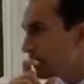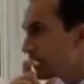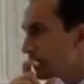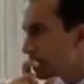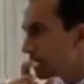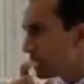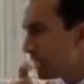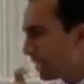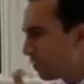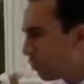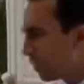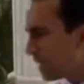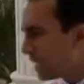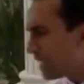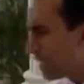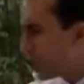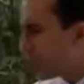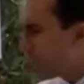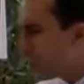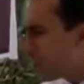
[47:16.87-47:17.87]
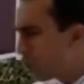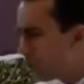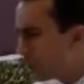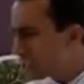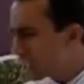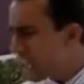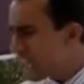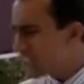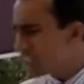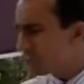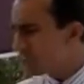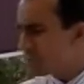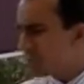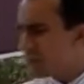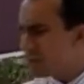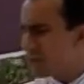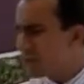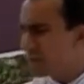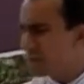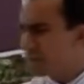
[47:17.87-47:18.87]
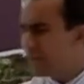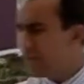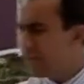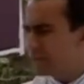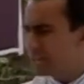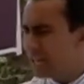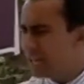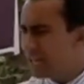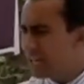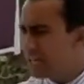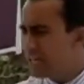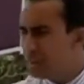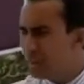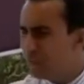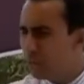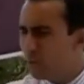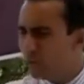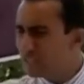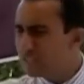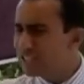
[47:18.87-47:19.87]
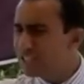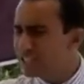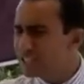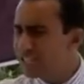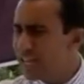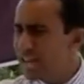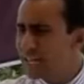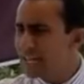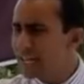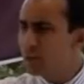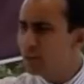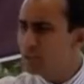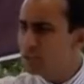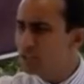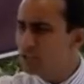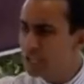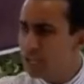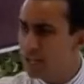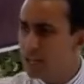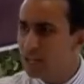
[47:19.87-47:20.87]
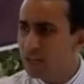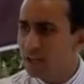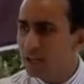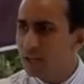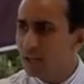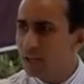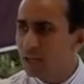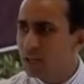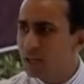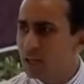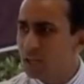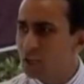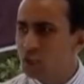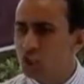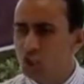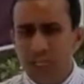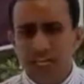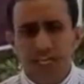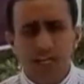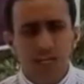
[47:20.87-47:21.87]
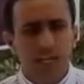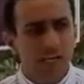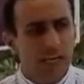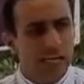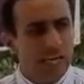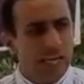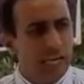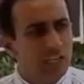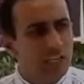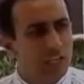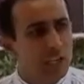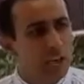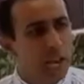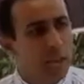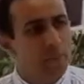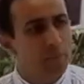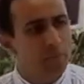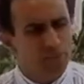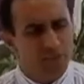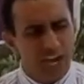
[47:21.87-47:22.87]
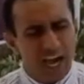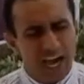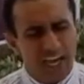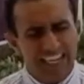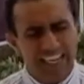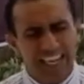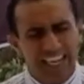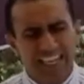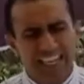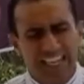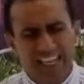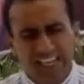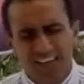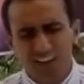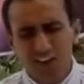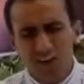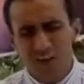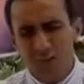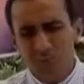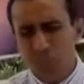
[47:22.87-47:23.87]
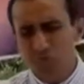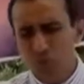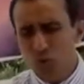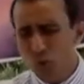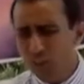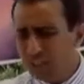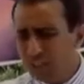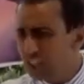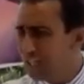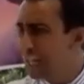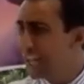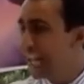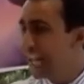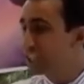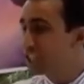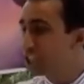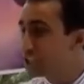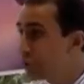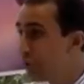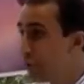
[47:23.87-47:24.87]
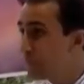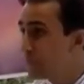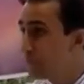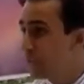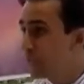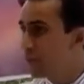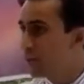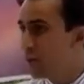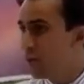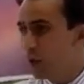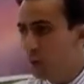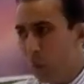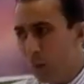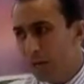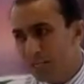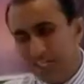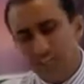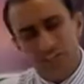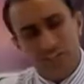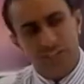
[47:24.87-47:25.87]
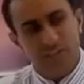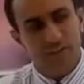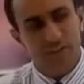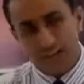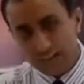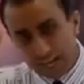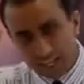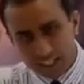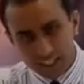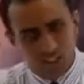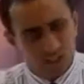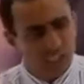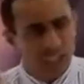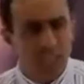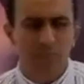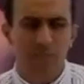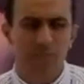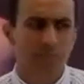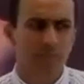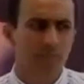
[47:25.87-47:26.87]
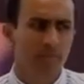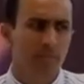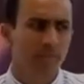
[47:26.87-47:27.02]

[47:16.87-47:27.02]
See, when he looked at Miriam that day and he pointed his hand out and said, she is leprous. I can hear him twitching and trembling while he said that. I can see him.